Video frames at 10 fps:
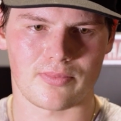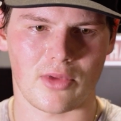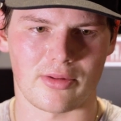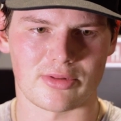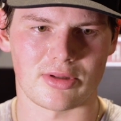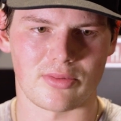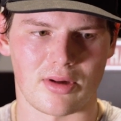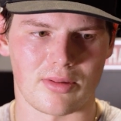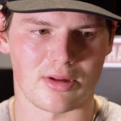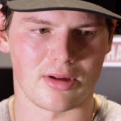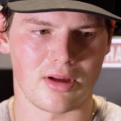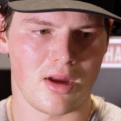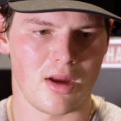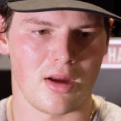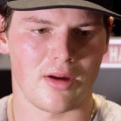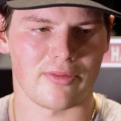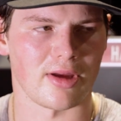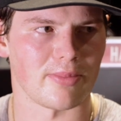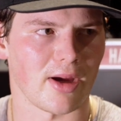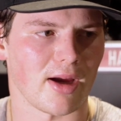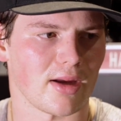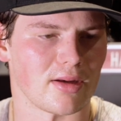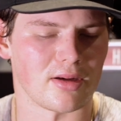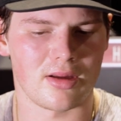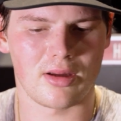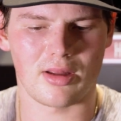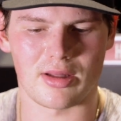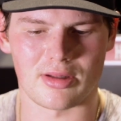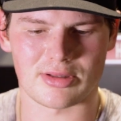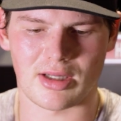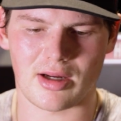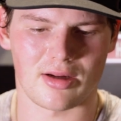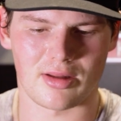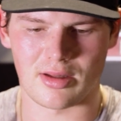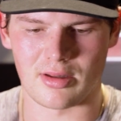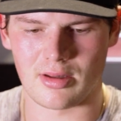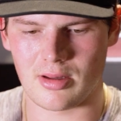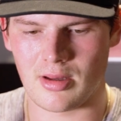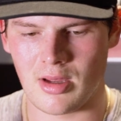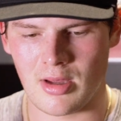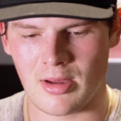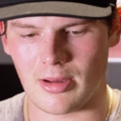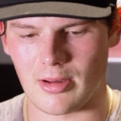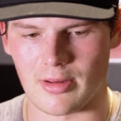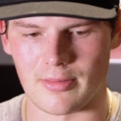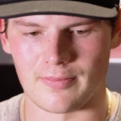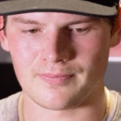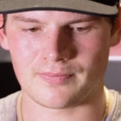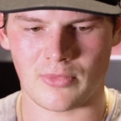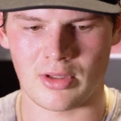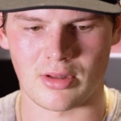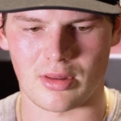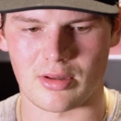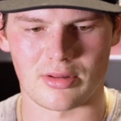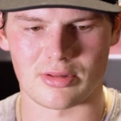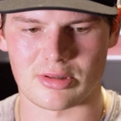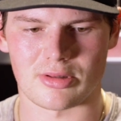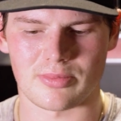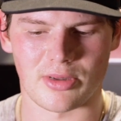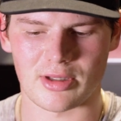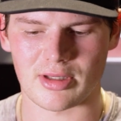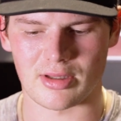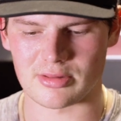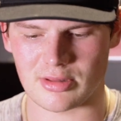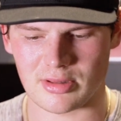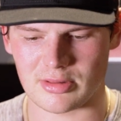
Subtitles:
Obviously, we were able to fight back and that in the second, and then in the third, there's just breakdowns.